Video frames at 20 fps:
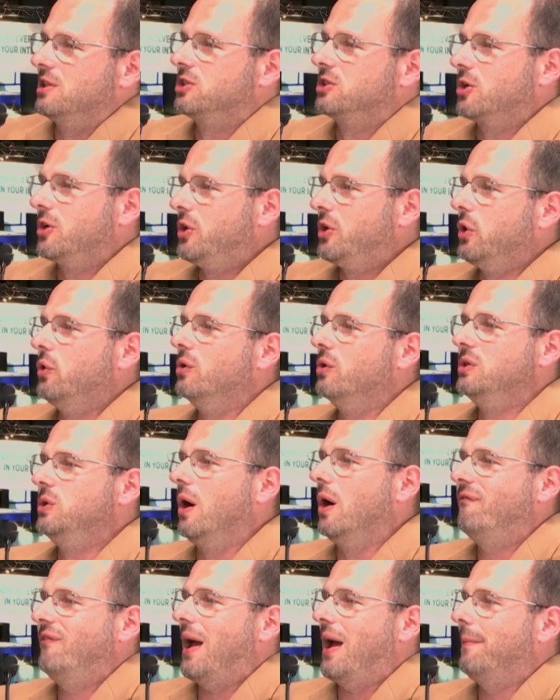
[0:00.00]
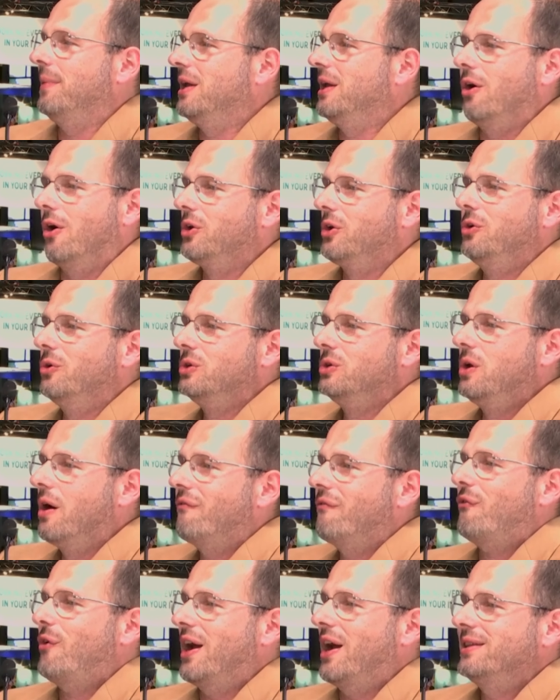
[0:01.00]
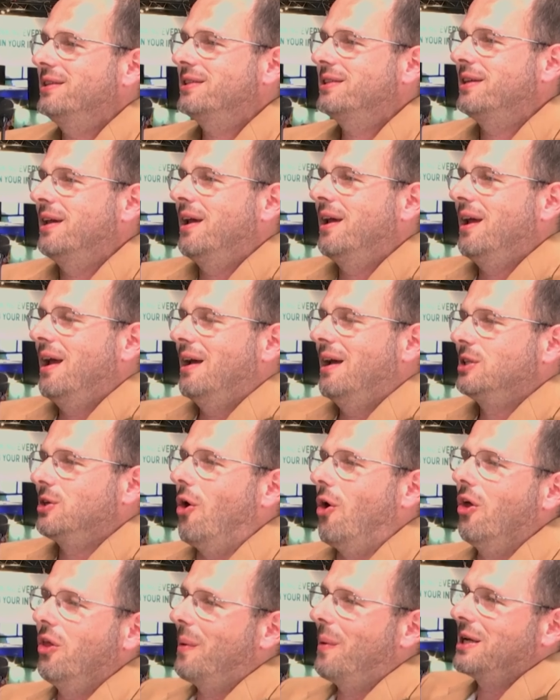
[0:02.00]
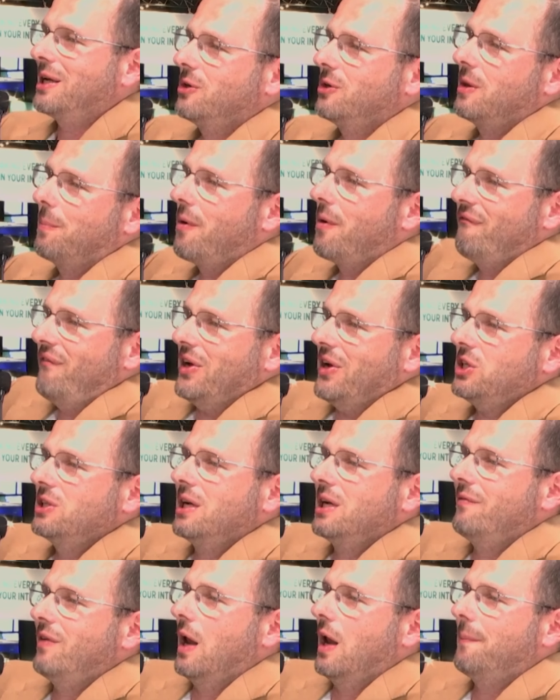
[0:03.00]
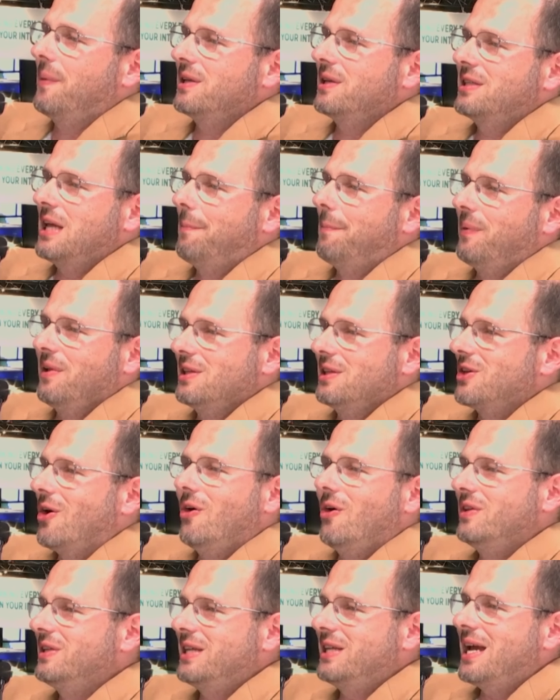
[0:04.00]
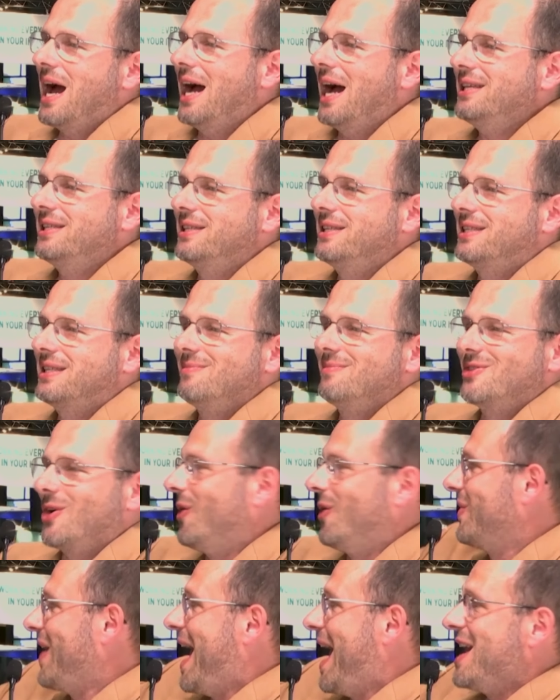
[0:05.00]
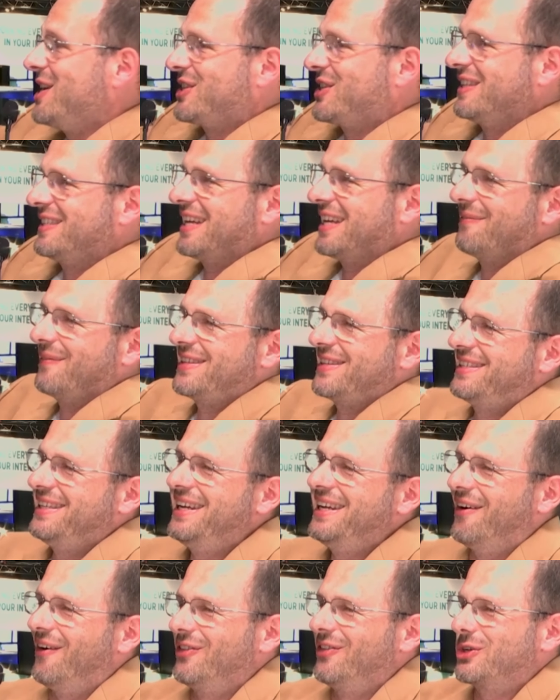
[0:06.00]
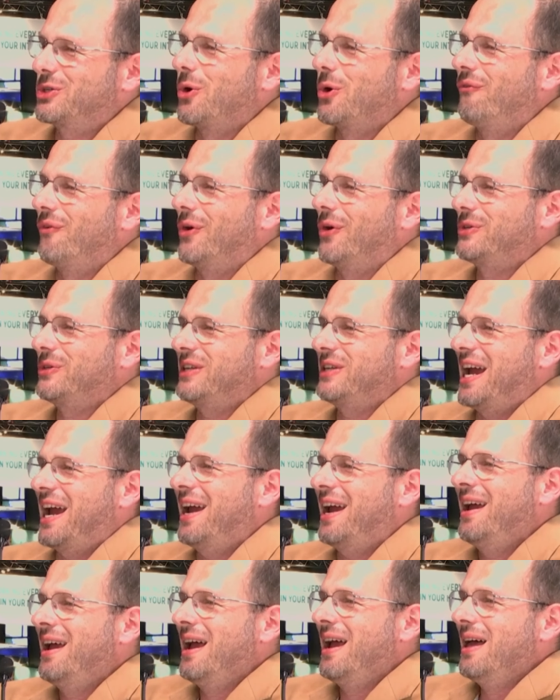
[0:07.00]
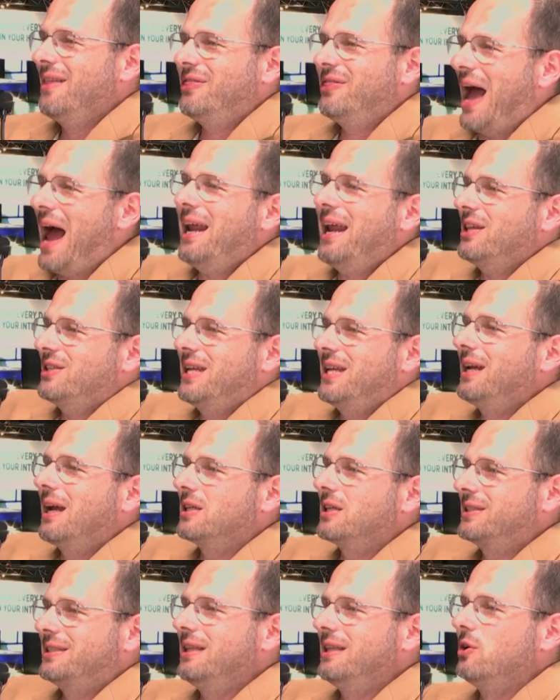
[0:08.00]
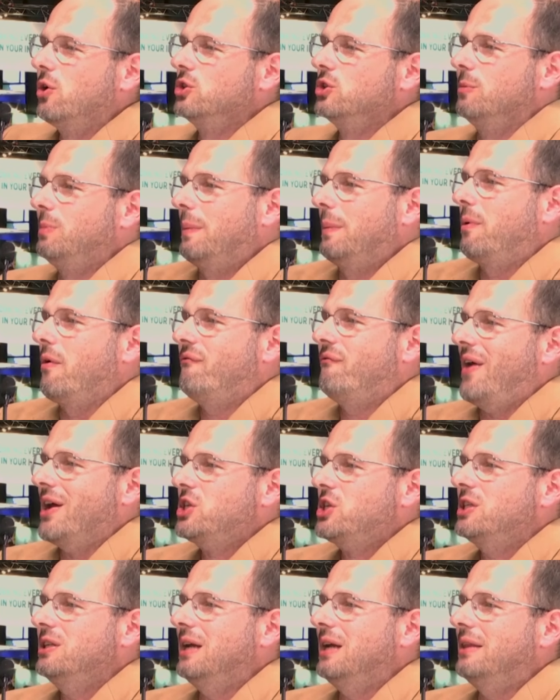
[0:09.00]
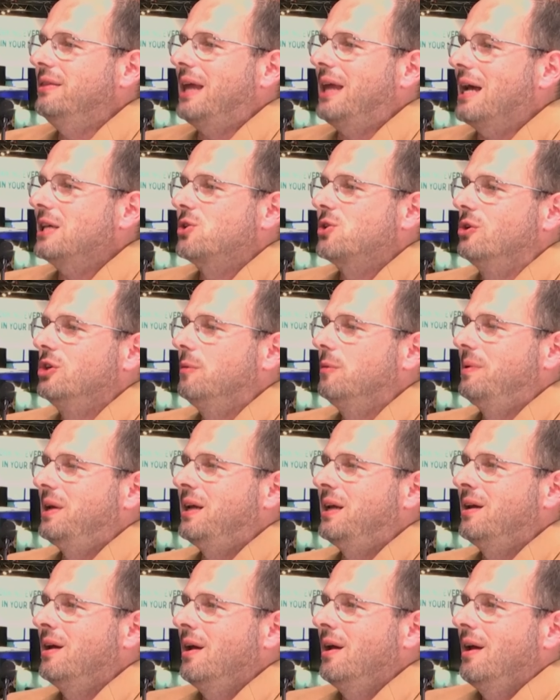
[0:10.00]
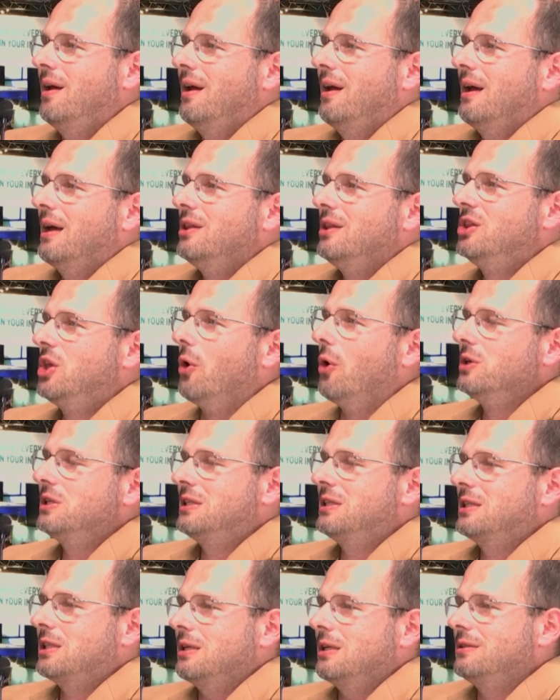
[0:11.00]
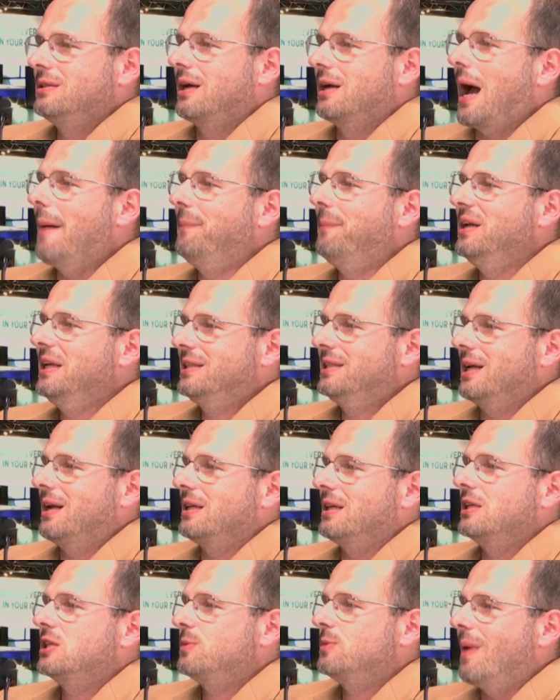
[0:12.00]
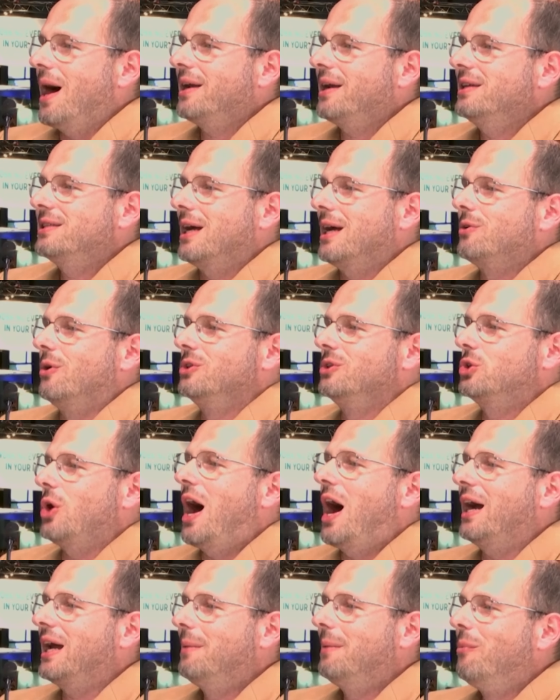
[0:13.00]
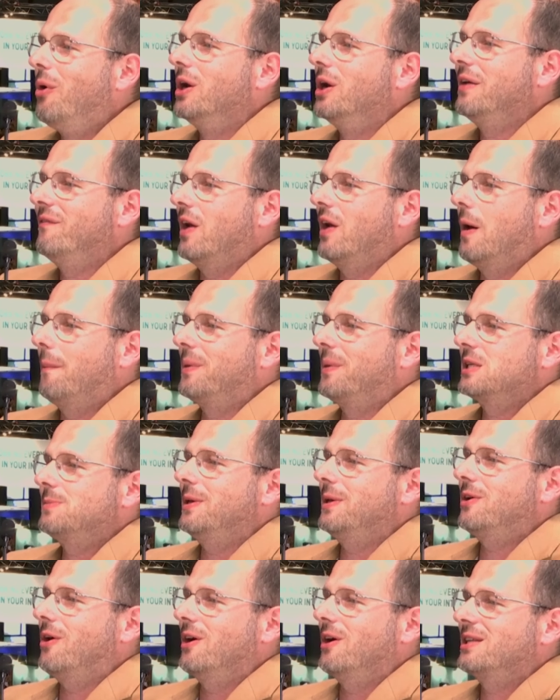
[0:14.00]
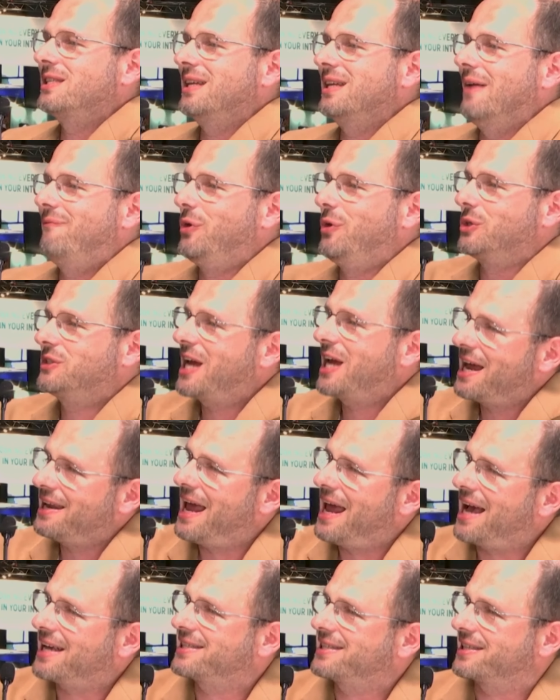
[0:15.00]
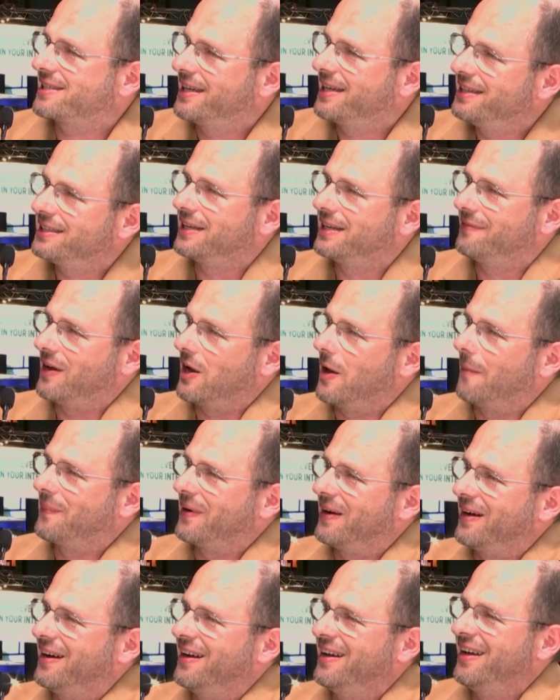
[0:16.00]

to you and your family or you and your friends, all the way professional developers that builds all these AI systems, all the agents that we see here on the show floor today. That I think is still going to be profession, and there's going to be the companies that are the smartest are going to hire more developers, because if you 10x a single developer,